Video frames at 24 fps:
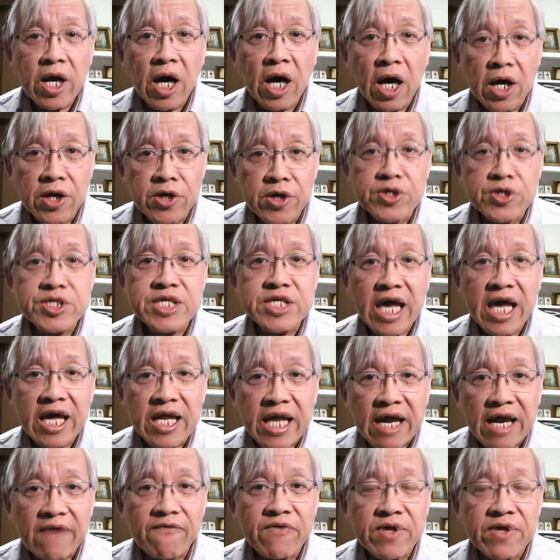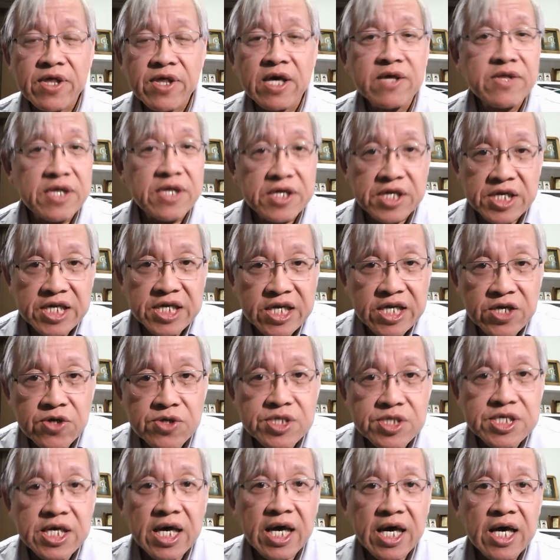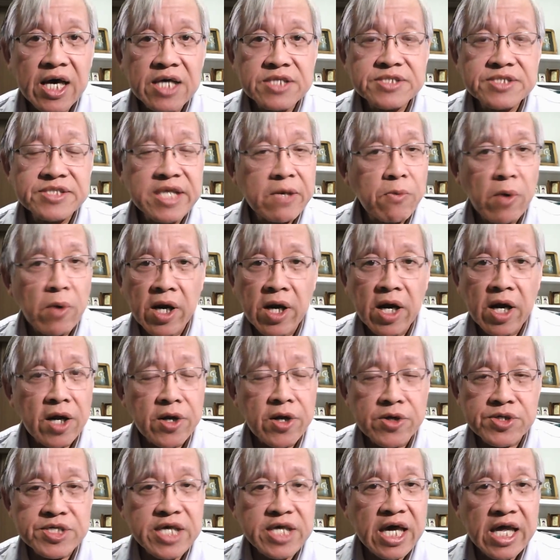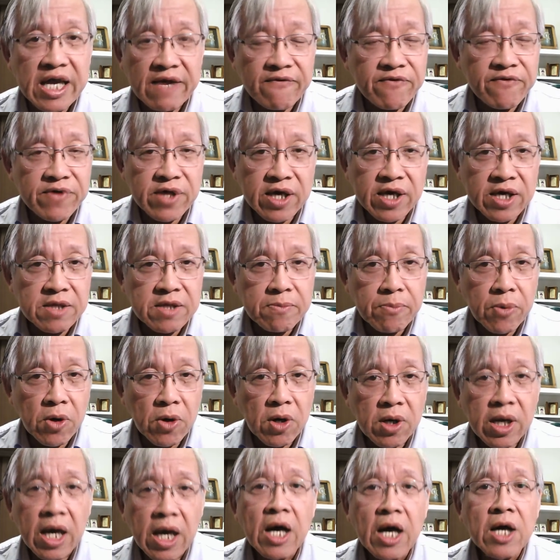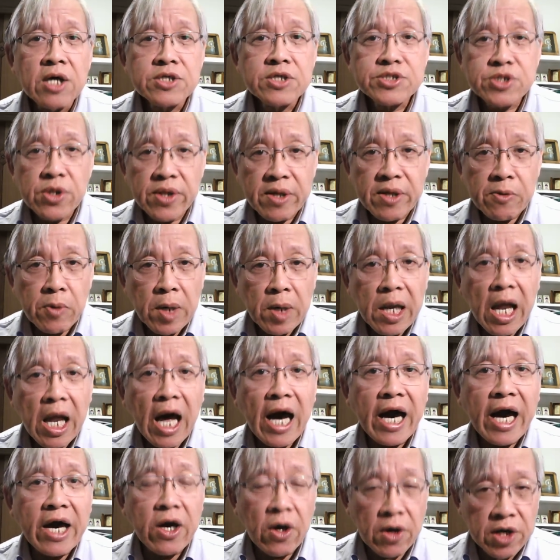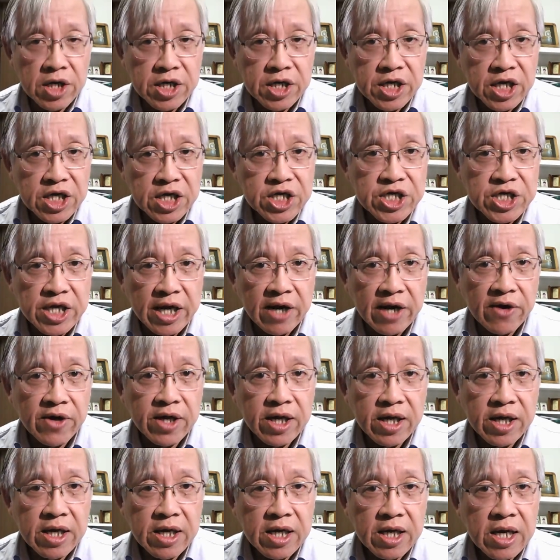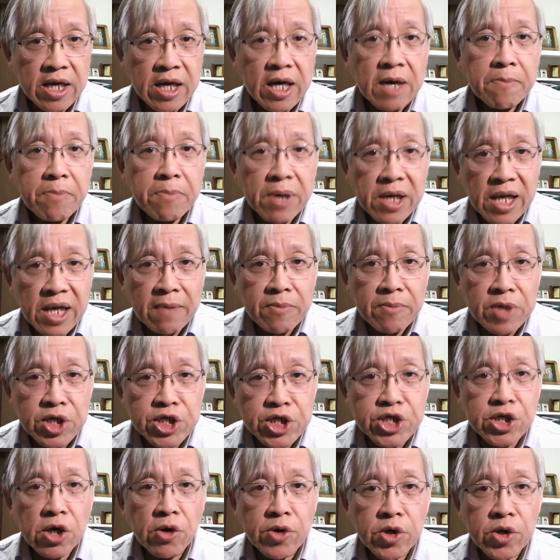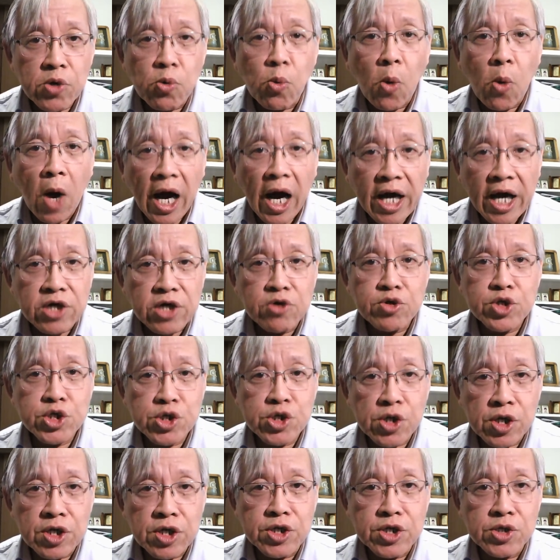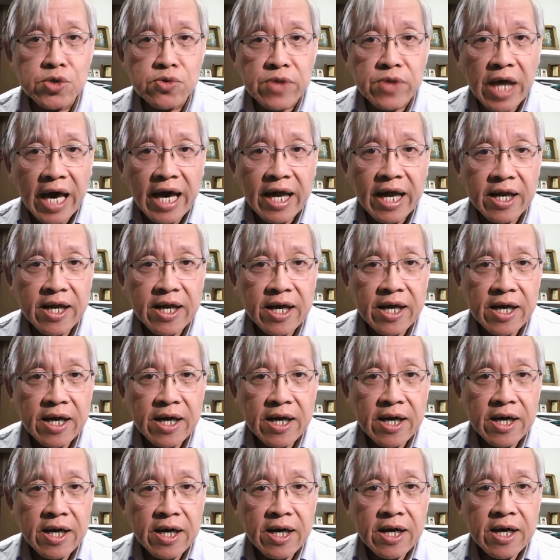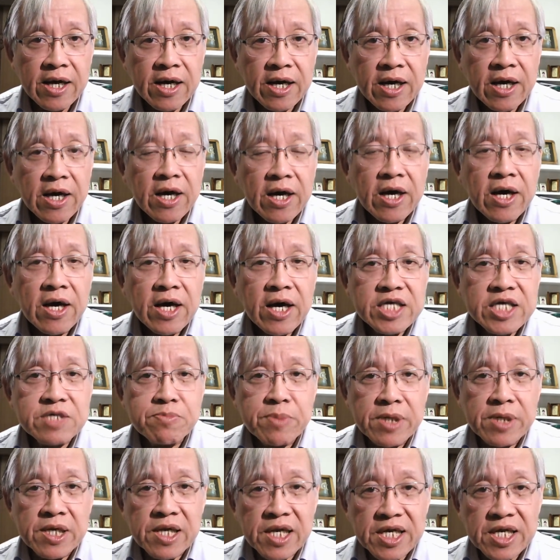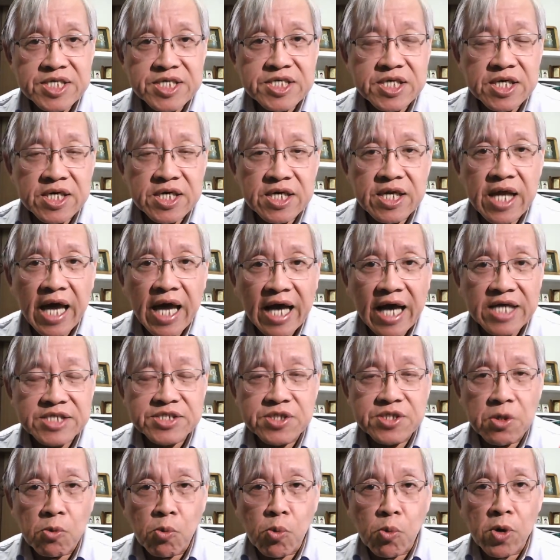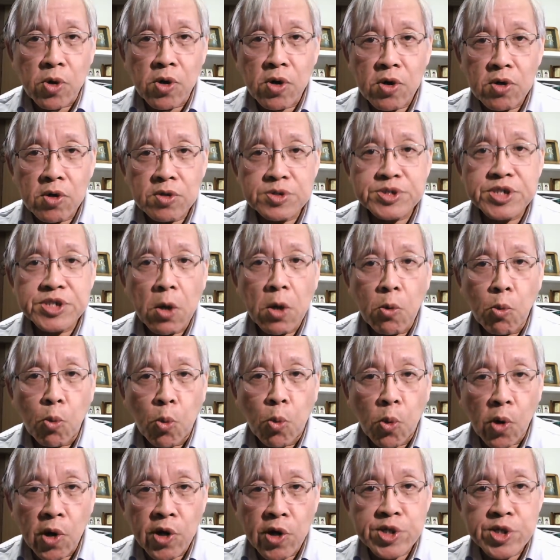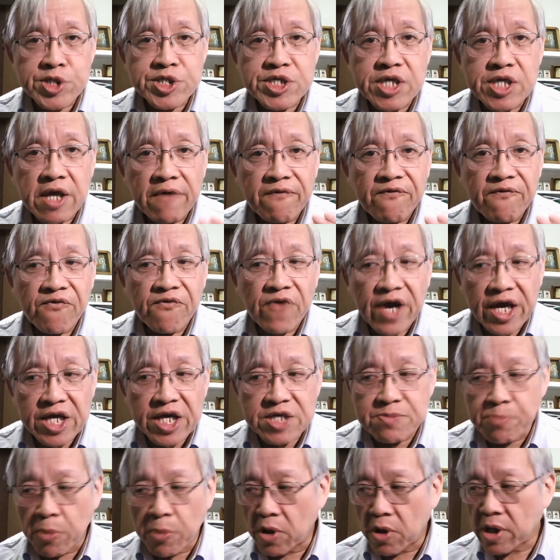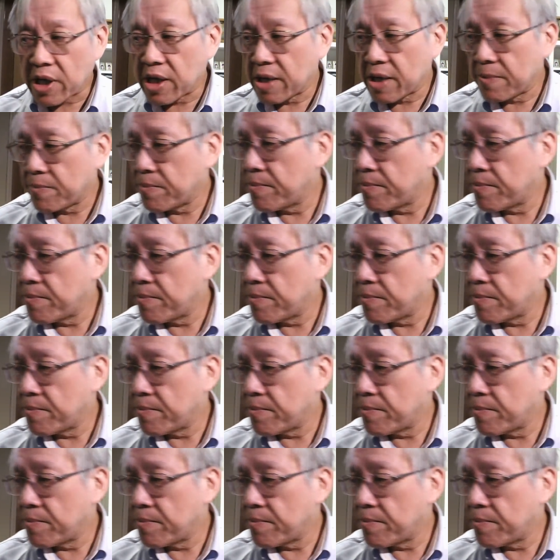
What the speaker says: to understand everything the teacher says, they want to understand everything in the book, so they rely on a dictionary. But let me show you why you shouldn't do that. It's been listed as the world's worst phrase book.